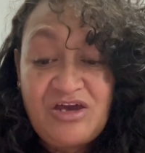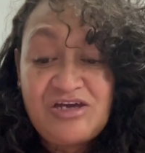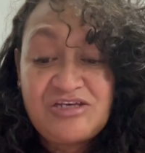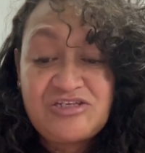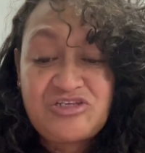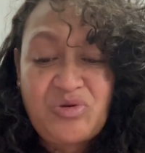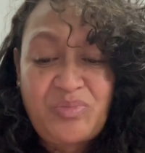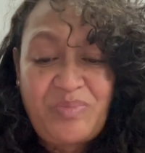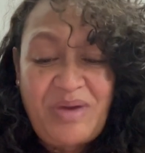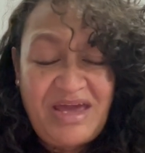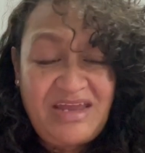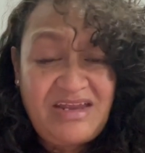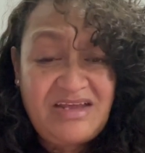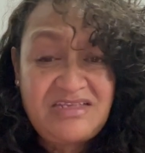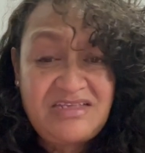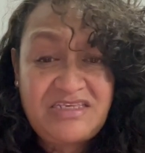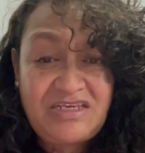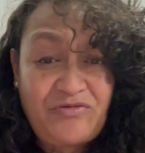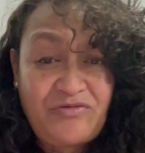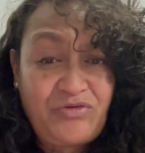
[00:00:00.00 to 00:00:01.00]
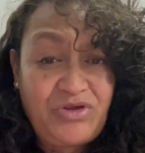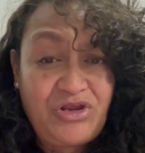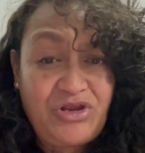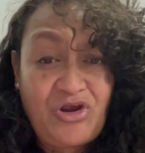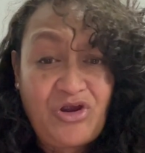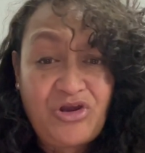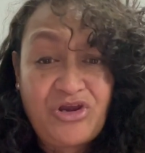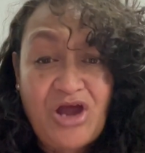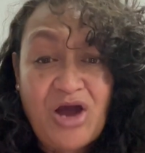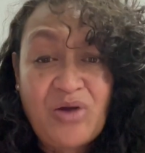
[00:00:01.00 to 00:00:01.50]
So pain and suffering
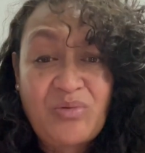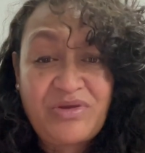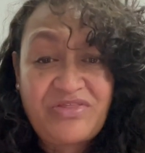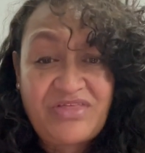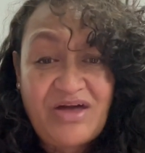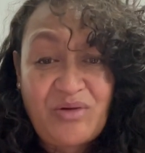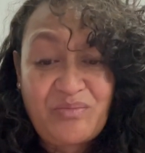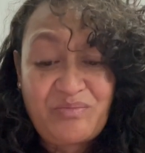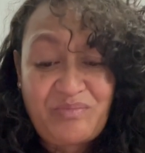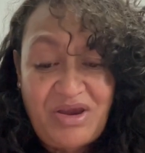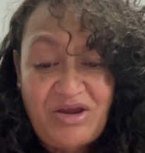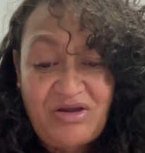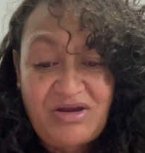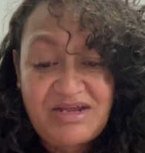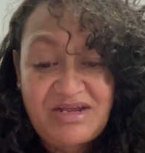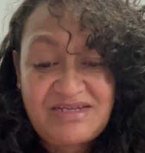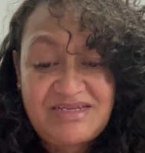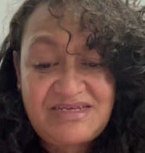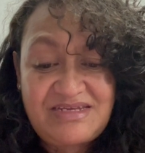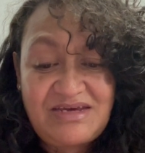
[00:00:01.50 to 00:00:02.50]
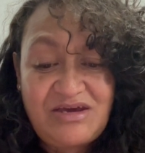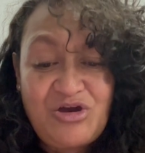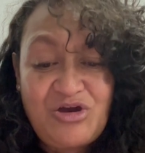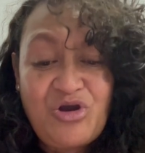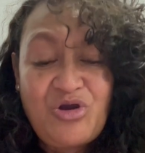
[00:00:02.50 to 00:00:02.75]
are not without merit.